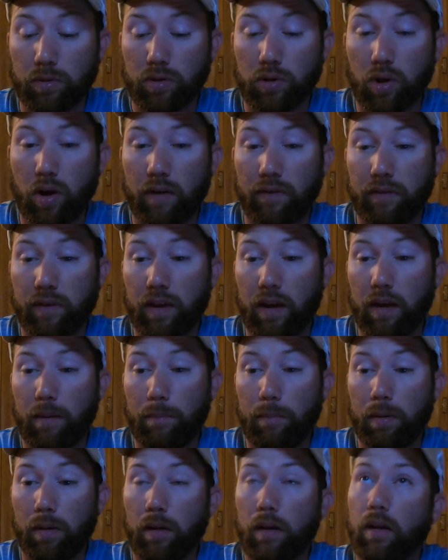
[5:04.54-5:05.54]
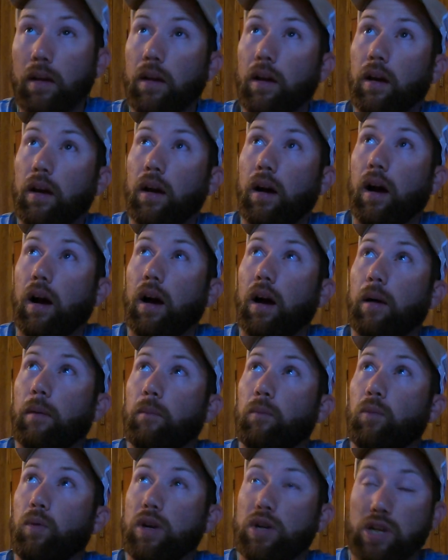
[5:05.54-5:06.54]
soft tip,
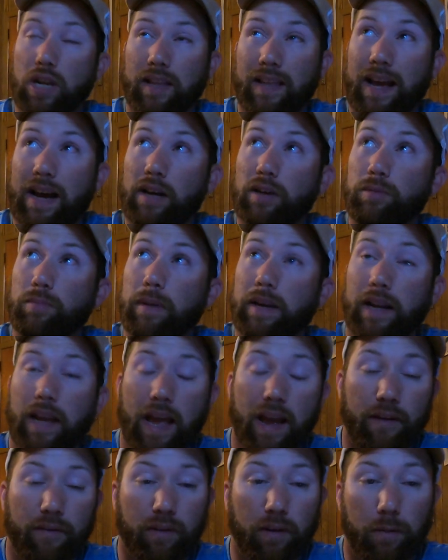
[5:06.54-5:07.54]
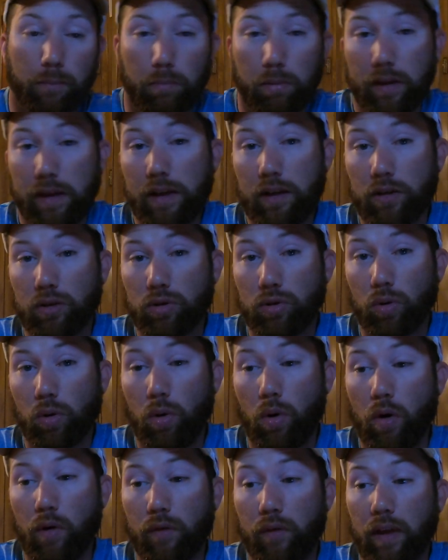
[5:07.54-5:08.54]
which allows me to have complete
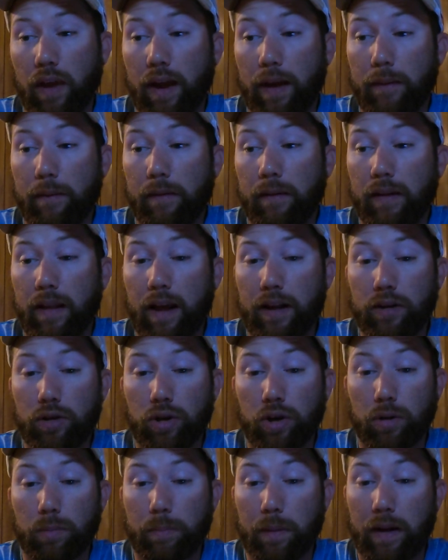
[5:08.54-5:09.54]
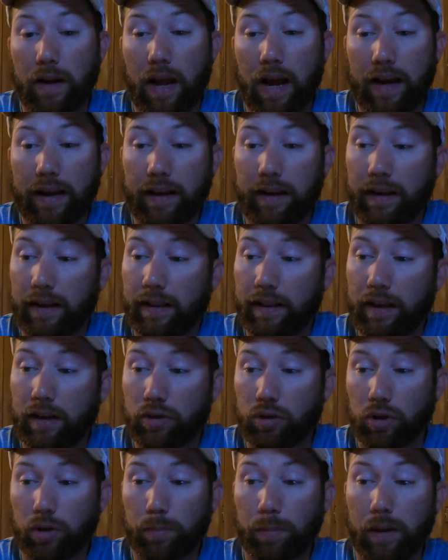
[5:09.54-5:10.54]
control over that jerkbait. I can get that
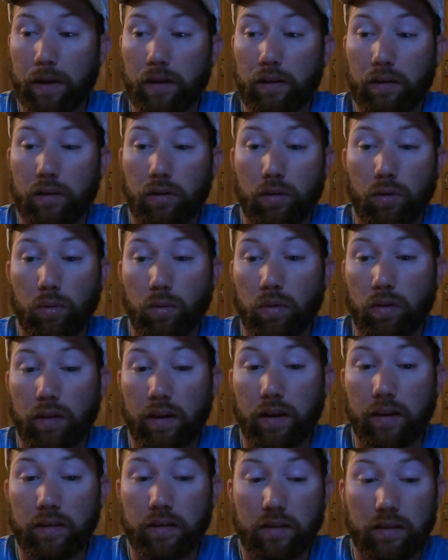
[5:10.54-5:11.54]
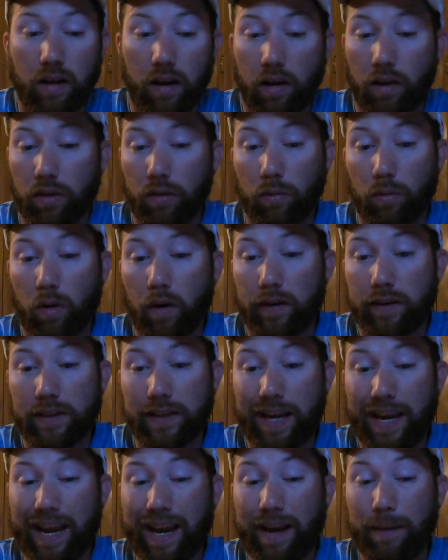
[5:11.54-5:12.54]
jerkbait to do things other rods
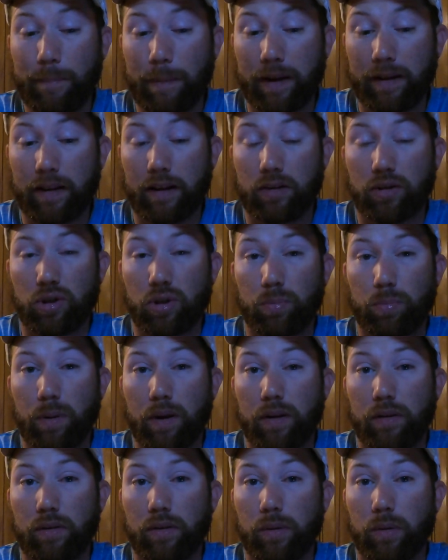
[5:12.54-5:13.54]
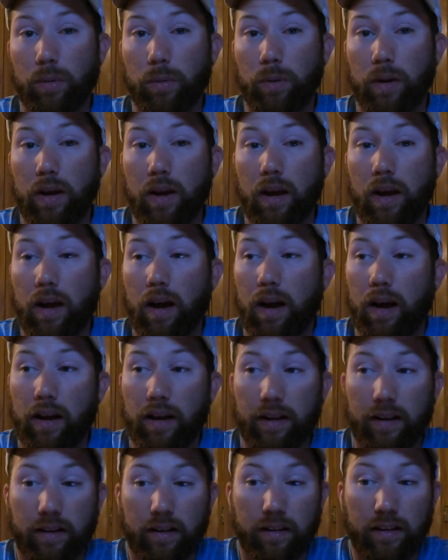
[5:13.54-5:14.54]
can't make that jerkbait do.
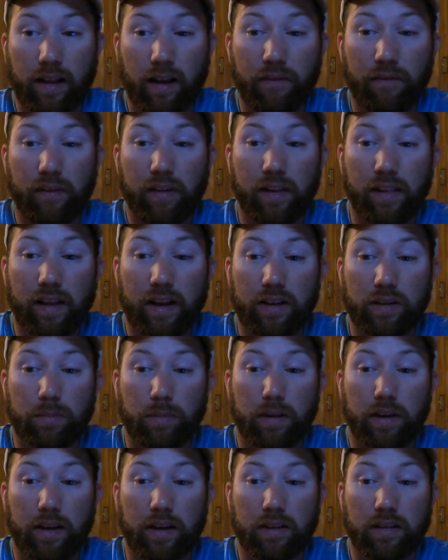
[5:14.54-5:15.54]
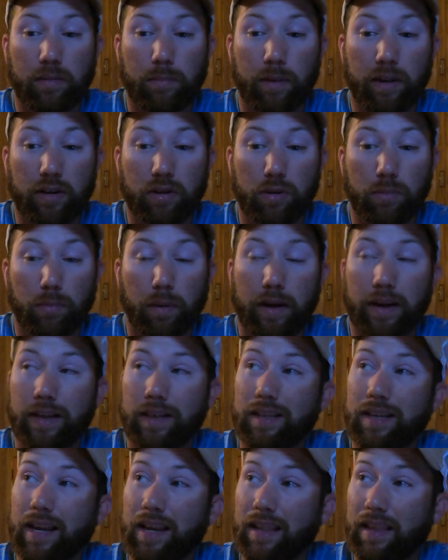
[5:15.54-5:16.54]
and it definitely allows me to get some extra
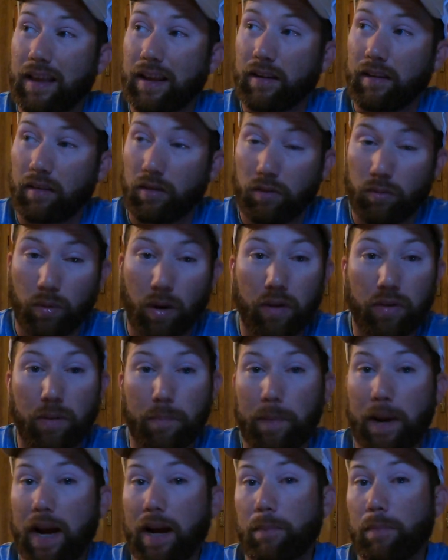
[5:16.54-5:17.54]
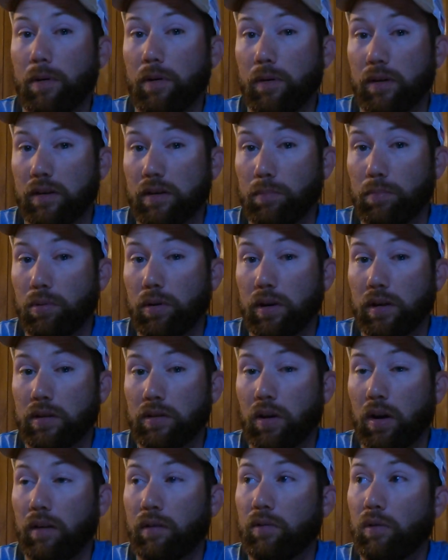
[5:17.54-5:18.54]
bites. And then throughout the backbone, it's a pretty
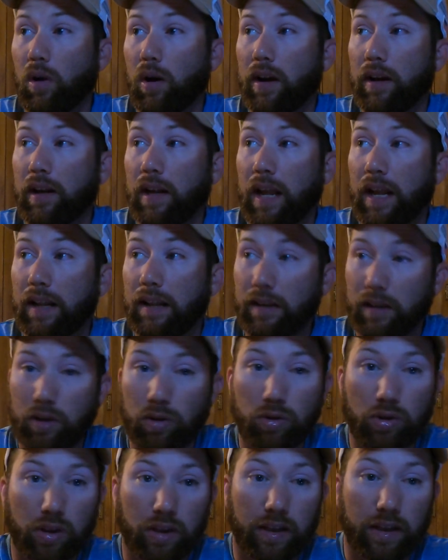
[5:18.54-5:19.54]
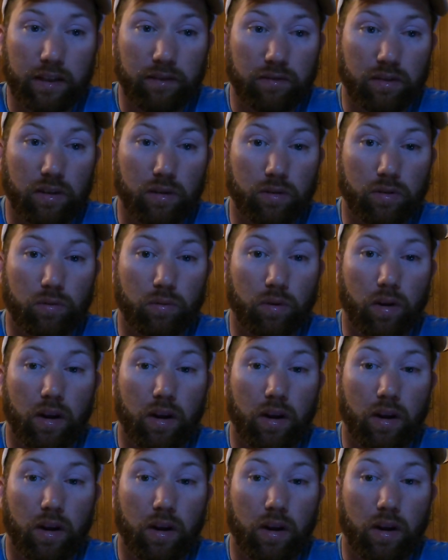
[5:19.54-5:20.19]
soft rod that usually leaves those